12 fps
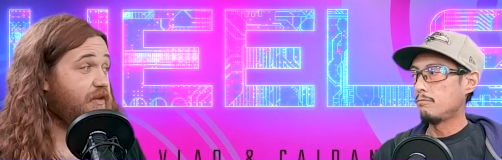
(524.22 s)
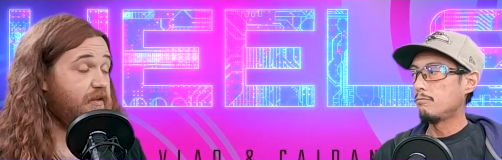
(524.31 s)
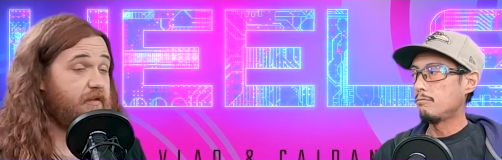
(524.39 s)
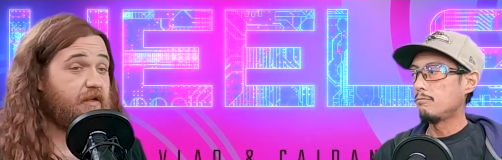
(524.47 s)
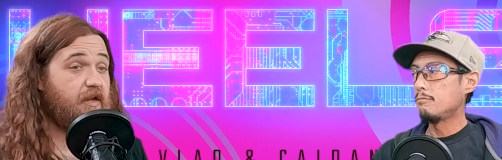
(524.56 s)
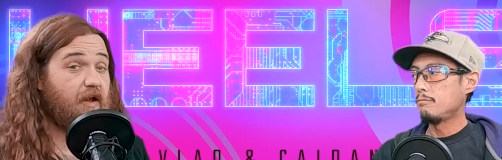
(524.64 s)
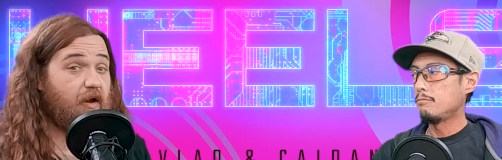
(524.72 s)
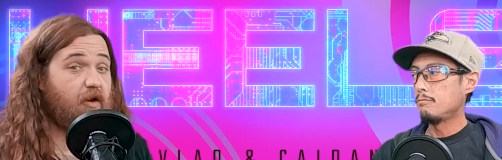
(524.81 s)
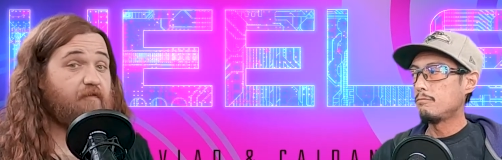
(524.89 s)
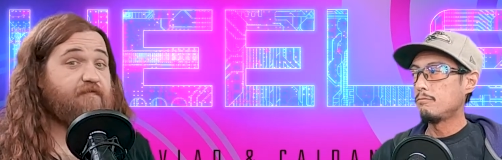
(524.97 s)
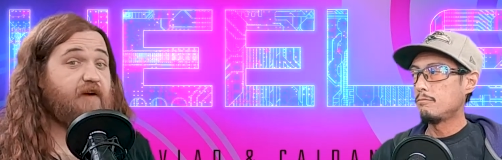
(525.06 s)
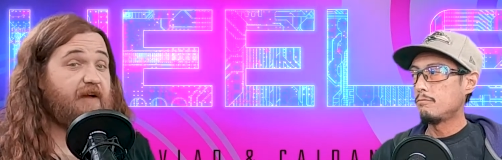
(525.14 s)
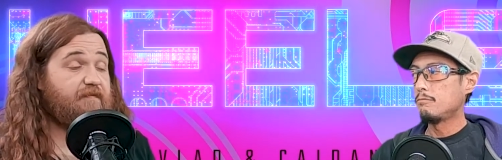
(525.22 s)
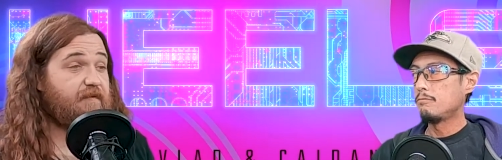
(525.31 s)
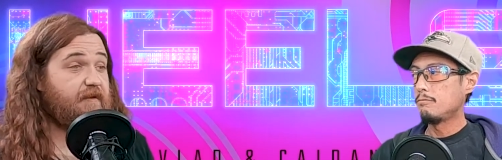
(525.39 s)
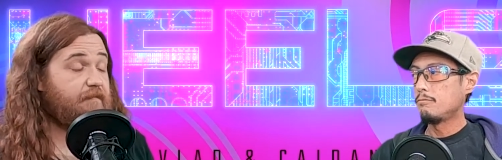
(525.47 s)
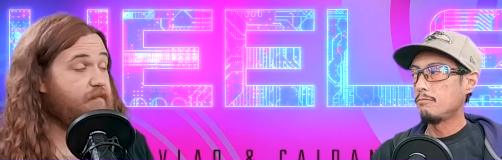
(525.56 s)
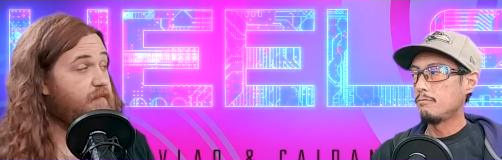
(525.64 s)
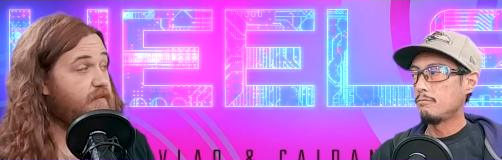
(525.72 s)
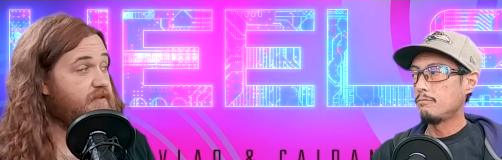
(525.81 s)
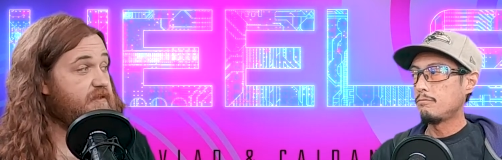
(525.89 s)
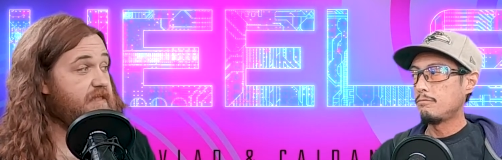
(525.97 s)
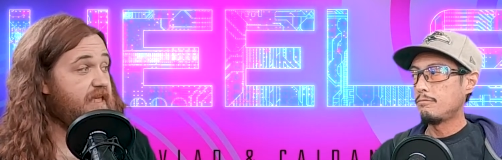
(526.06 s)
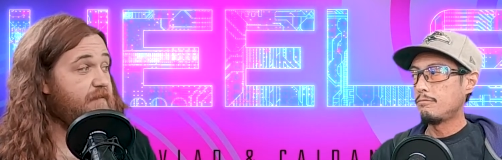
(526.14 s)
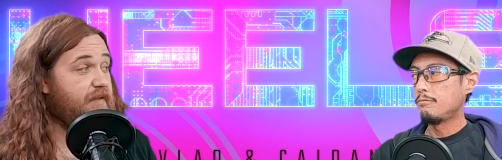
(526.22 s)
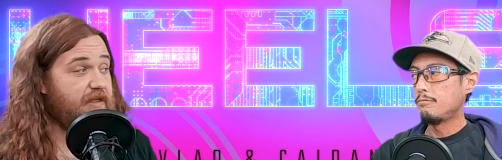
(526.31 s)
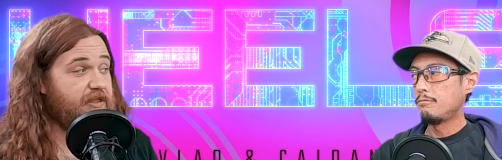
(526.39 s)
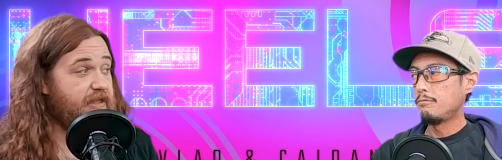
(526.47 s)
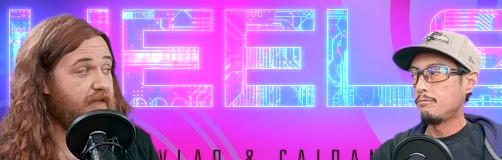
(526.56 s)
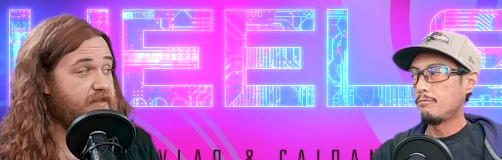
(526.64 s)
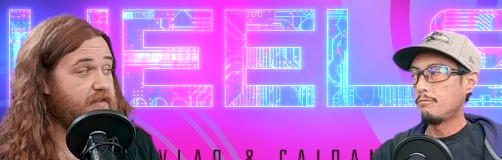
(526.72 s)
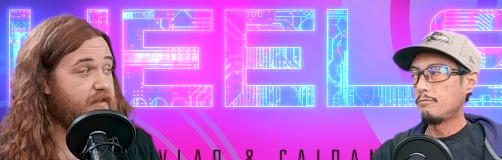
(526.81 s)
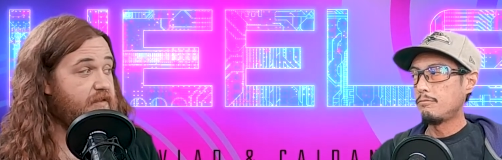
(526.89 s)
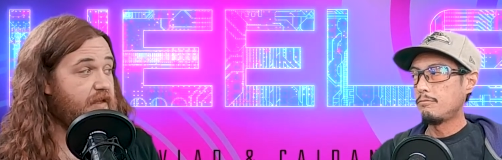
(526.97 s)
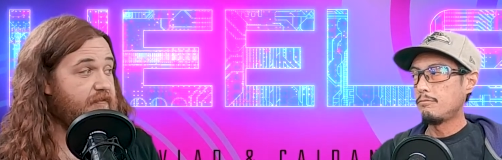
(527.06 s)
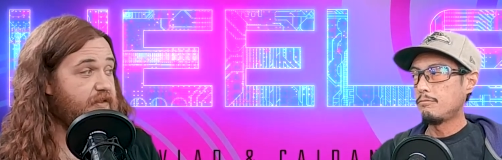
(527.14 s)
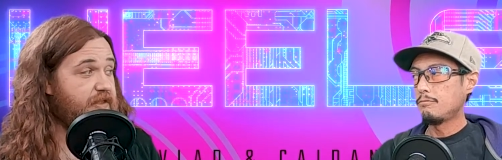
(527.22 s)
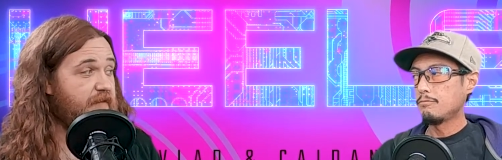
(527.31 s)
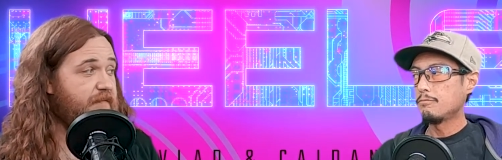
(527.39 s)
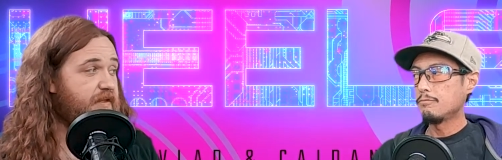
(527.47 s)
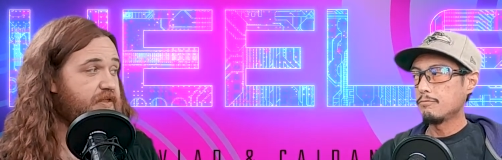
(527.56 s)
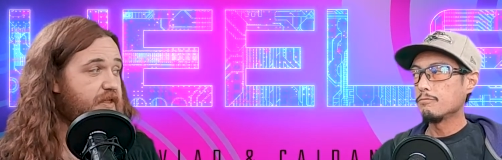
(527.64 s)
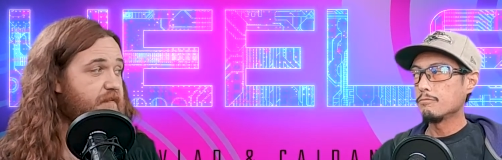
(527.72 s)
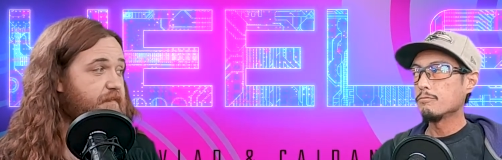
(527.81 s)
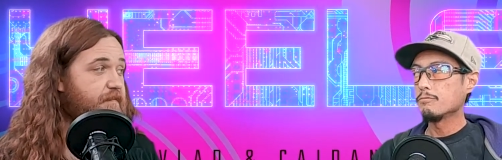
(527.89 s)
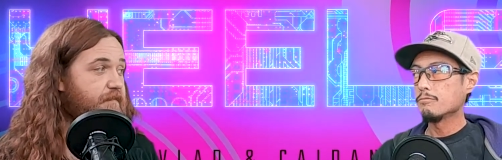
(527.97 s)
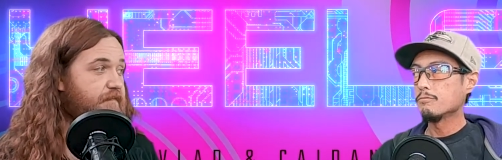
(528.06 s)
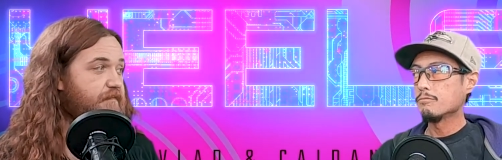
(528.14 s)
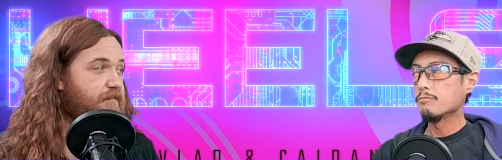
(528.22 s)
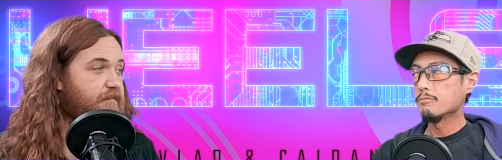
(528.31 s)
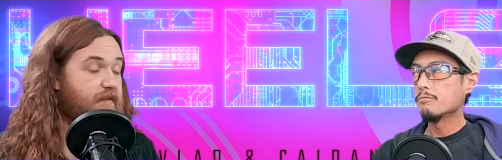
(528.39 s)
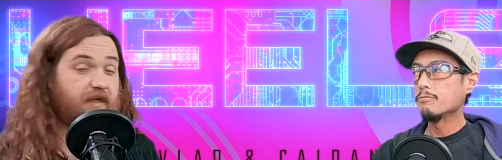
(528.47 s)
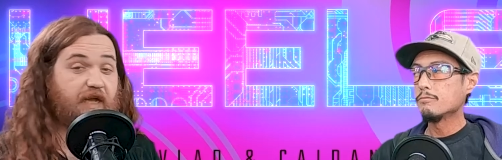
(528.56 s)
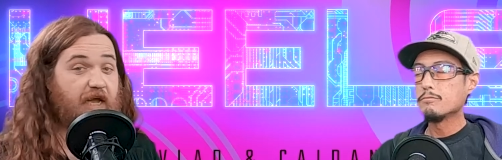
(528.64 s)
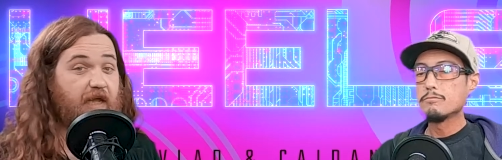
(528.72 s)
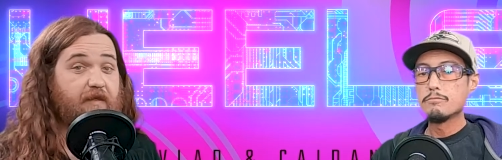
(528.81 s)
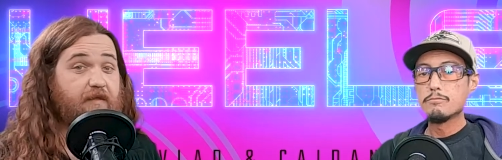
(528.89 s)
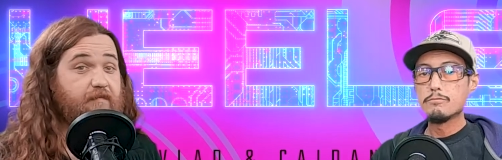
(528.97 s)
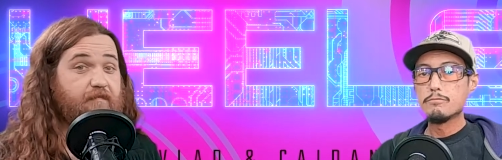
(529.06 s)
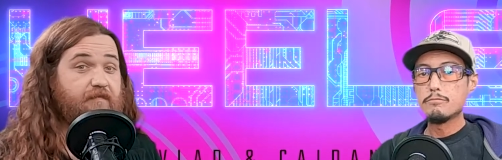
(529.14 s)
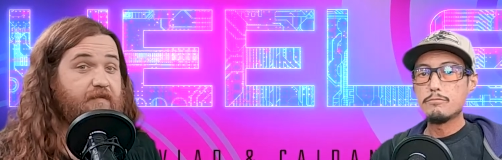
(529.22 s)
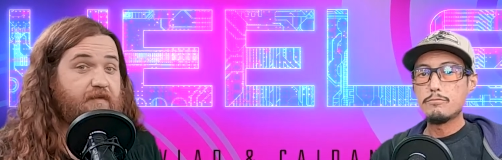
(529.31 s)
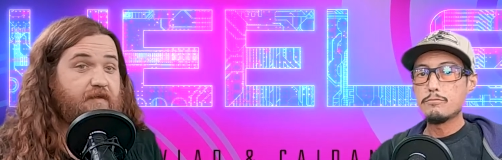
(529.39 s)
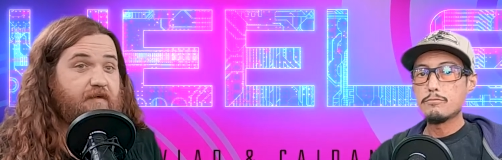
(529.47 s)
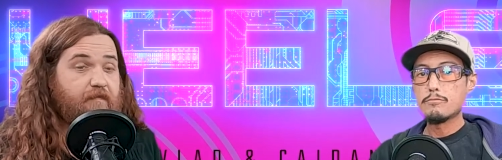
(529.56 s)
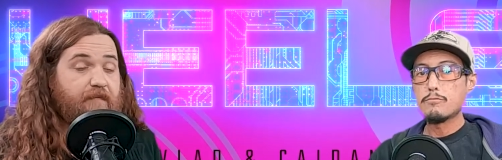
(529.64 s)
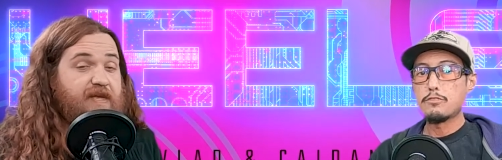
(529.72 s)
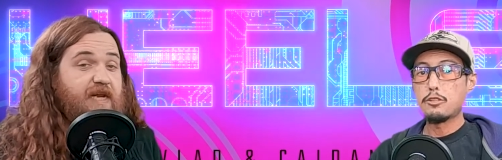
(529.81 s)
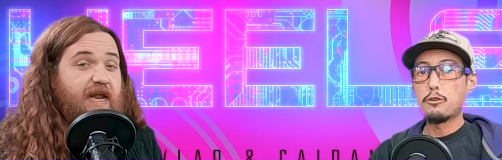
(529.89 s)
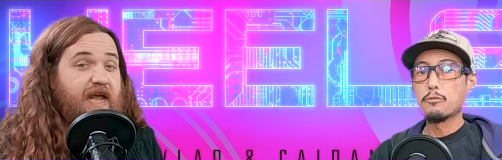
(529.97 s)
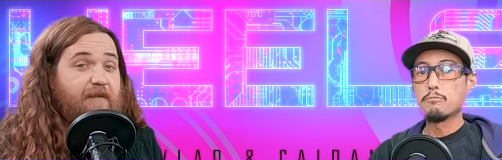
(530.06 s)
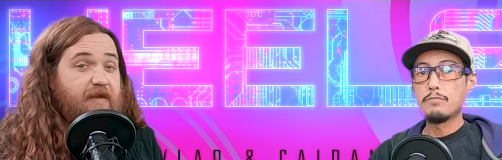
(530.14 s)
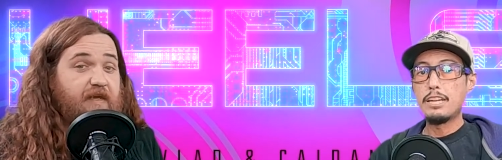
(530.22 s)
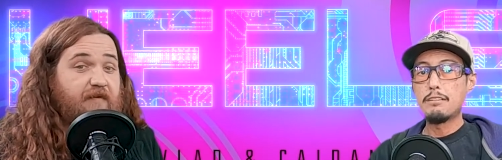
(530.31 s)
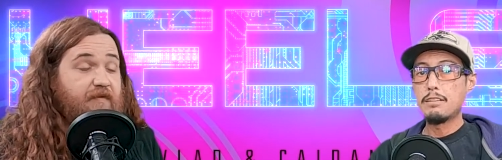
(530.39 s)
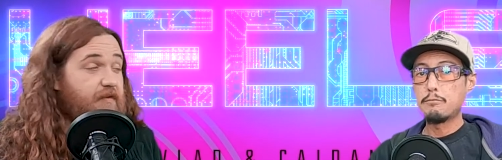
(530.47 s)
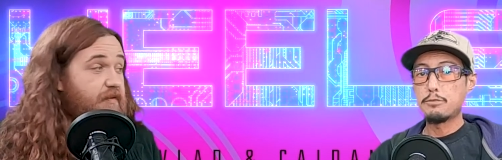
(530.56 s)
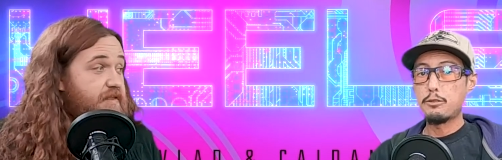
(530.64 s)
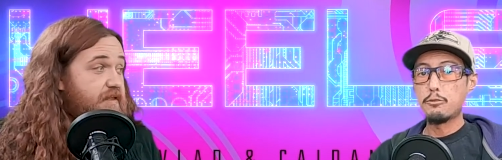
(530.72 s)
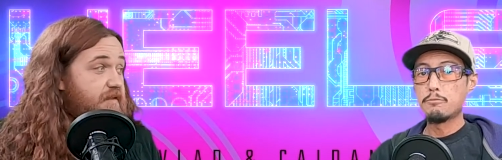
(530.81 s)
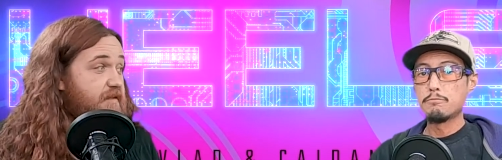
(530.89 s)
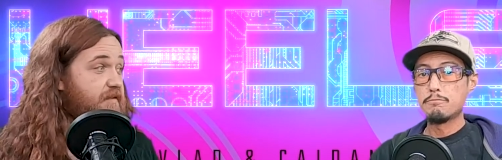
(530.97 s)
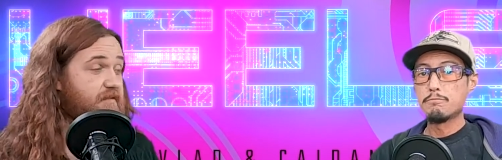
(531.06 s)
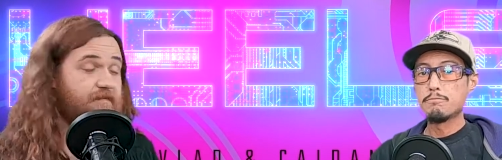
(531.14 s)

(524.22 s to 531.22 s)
Speaker 1: You, all five members of the team get a chance to, at the championship. I make so, it happen. Yeah, Give it a reason. Sold.